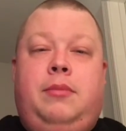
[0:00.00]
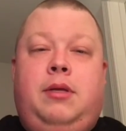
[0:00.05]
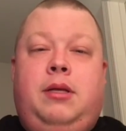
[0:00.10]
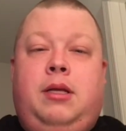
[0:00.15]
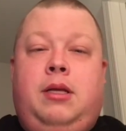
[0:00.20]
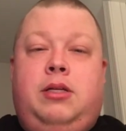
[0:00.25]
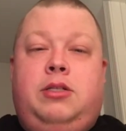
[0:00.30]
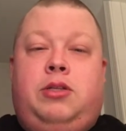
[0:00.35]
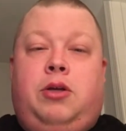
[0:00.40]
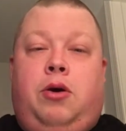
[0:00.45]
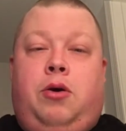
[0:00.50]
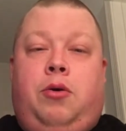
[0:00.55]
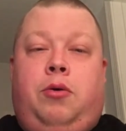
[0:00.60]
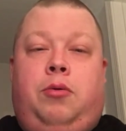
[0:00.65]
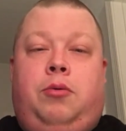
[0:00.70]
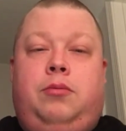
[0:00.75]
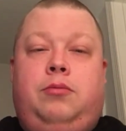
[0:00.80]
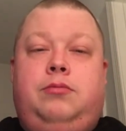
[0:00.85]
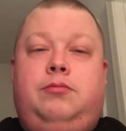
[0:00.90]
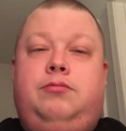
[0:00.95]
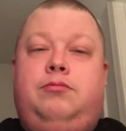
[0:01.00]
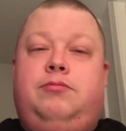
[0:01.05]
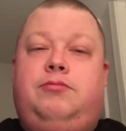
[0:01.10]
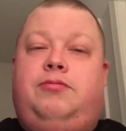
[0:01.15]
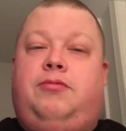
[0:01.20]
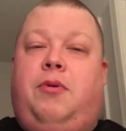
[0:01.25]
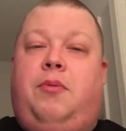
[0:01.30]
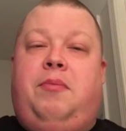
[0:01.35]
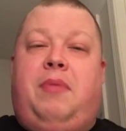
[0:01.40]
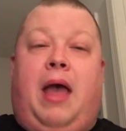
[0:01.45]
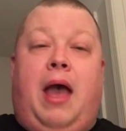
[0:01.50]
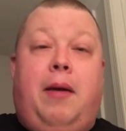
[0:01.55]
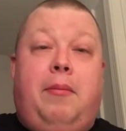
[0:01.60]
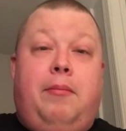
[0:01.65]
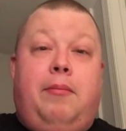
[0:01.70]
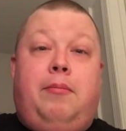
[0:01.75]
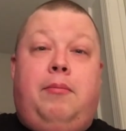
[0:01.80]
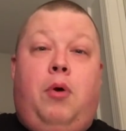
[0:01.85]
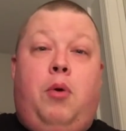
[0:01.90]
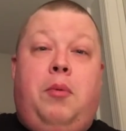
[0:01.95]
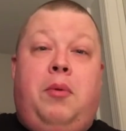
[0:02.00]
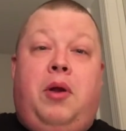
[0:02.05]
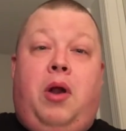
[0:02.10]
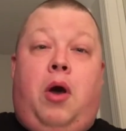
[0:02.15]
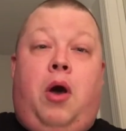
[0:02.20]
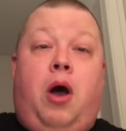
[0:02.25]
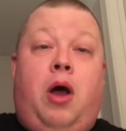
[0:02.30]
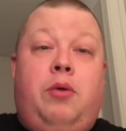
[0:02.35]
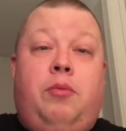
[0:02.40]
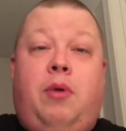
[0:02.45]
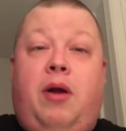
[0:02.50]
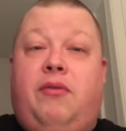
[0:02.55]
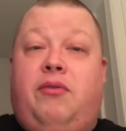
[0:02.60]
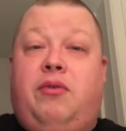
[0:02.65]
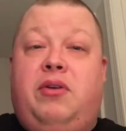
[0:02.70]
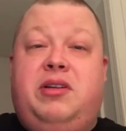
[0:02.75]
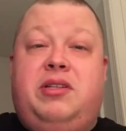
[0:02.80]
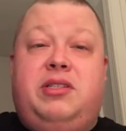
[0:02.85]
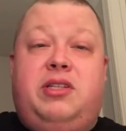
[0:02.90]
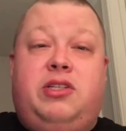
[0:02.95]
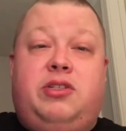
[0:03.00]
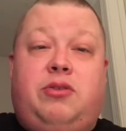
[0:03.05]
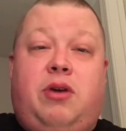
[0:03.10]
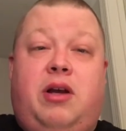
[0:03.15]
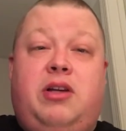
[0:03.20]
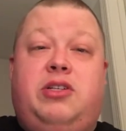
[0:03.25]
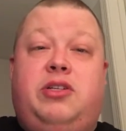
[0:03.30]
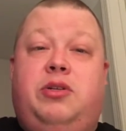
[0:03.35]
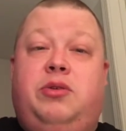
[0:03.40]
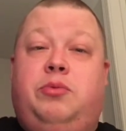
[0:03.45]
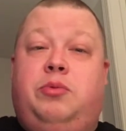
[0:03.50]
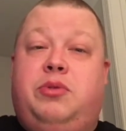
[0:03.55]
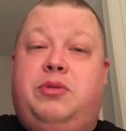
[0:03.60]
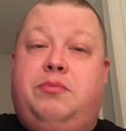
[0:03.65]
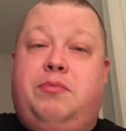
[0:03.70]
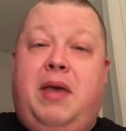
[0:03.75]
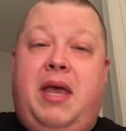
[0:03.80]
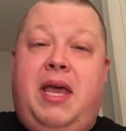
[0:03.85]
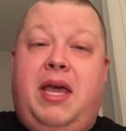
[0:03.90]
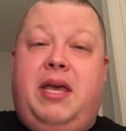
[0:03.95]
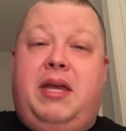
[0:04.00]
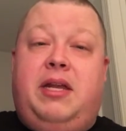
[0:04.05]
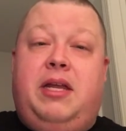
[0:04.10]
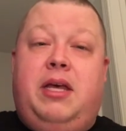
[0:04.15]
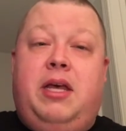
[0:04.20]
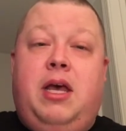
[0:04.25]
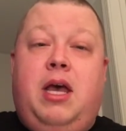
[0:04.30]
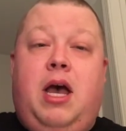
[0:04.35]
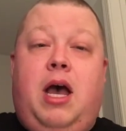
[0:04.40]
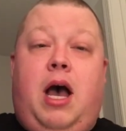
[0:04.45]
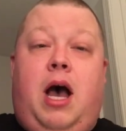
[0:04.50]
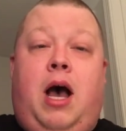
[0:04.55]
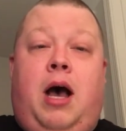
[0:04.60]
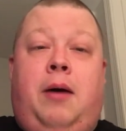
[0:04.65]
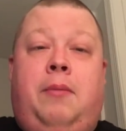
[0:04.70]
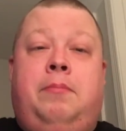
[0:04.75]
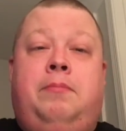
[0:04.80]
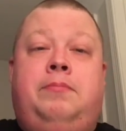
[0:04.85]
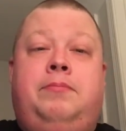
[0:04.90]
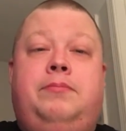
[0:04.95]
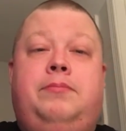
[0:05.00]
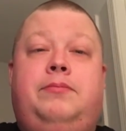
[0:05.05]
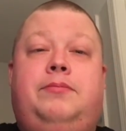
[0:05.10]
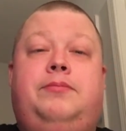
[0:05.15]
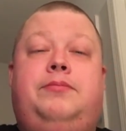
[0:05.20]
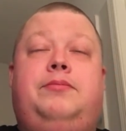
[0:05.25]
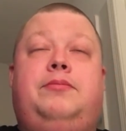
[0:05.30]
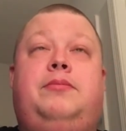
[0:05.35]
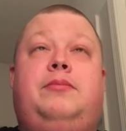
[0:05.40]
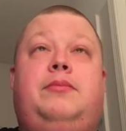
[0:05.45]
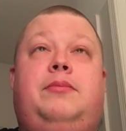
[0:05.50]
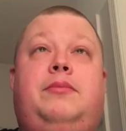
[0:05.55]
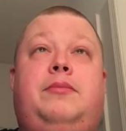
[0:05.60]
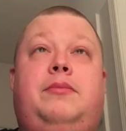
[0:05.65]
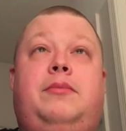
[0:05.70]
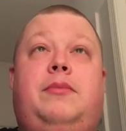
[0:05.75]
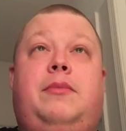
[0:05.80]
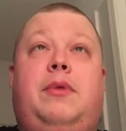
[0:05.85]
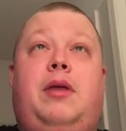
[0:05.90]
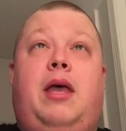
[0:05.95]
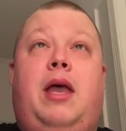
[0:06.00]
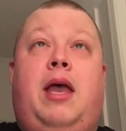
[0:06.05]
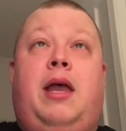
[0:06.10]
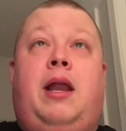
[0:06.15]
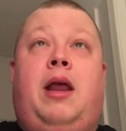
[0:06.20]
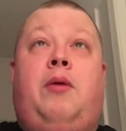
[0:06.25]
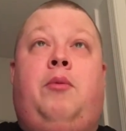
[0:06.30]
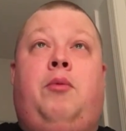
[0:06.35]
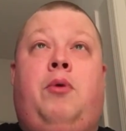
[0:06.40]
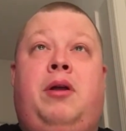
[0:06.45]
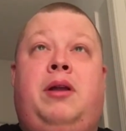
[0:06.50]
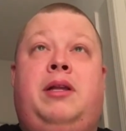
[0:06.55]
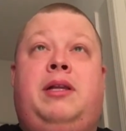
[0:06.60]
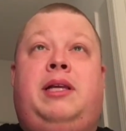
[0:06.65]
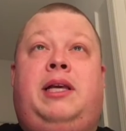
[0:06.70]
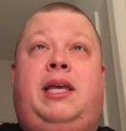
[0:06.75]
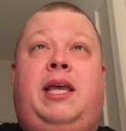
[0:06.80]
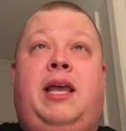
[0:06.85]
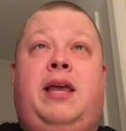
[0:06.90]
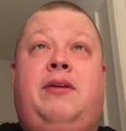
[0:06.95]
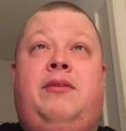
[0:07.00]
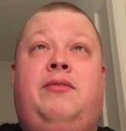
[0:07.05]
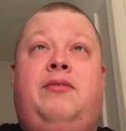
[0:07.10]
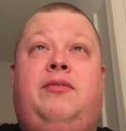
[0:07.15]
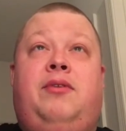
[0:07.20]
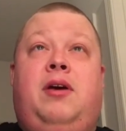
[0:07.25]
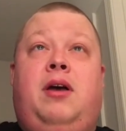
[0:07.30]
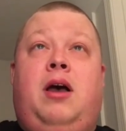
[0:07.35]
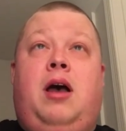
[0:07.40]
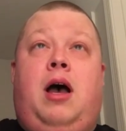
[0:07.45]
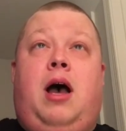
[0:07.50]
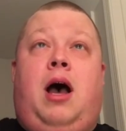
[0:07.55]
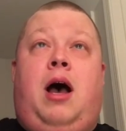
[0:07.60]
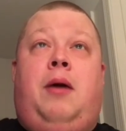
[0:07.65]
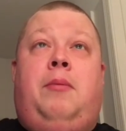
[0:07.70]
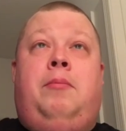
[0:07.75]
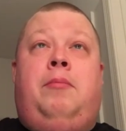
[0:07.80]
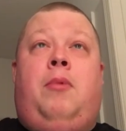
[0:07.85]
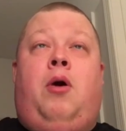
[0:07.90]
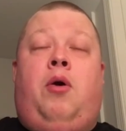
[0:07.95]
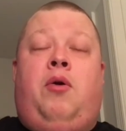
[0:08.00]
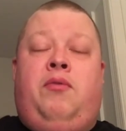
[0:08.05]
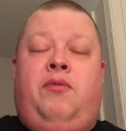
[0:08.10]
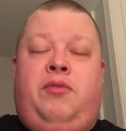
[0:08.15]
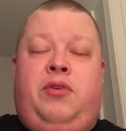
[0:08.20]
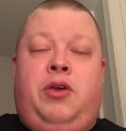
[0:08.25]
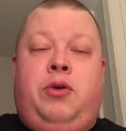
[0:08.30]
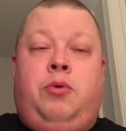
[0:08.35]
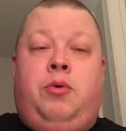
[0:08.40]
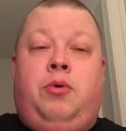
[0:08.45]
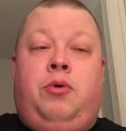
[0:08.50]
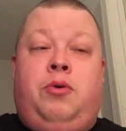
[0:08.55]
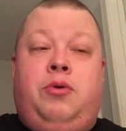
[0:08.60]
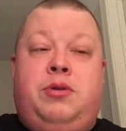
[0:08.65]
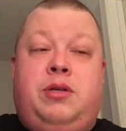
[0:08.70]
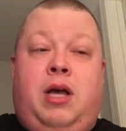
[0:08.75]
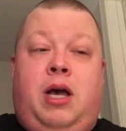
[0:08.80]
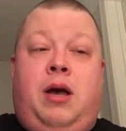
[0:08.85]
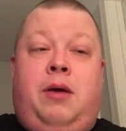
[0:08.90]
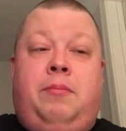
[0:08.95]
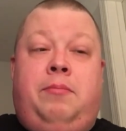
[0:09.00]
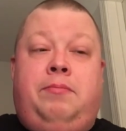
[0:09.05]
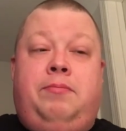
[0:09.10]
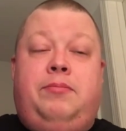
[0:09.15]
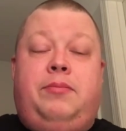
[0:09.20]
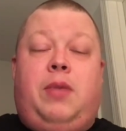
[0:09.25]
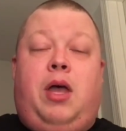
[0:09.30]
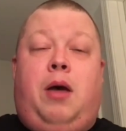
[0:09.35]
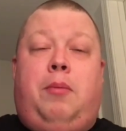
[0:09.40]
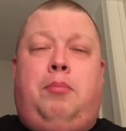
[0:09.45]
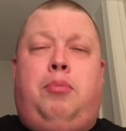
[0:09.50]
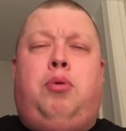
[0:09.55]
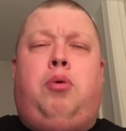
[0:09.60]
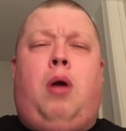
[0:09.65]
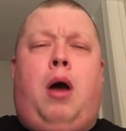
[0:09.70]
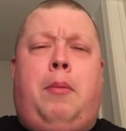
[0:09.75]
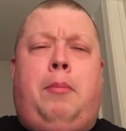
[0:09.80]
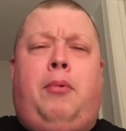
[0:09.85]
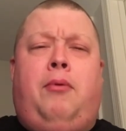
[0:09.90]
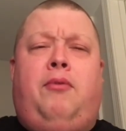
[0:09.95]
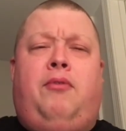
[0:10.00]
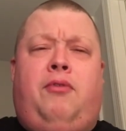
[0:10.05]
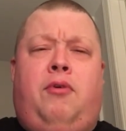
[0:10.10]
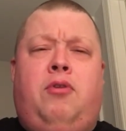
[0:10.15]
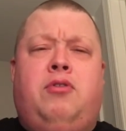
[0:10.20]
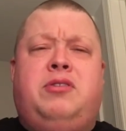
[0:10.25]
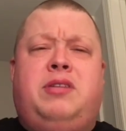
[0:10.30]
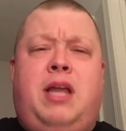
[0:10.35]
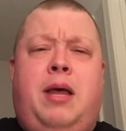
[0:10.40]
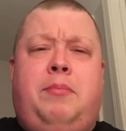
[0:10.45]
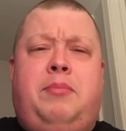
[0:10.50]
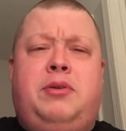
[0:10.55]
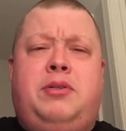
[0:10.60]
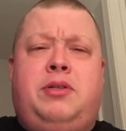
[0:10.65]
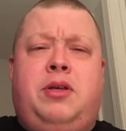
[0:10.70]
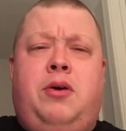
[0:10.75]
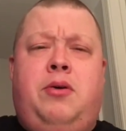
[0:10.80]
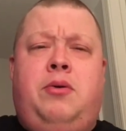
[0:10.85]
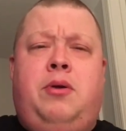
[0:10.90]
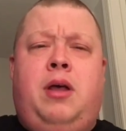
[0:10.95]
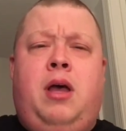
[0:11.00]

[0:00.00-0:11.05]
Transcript: So from that moment on, Referee's Discretion was made. And I wanted to give our viewers a proper first episode.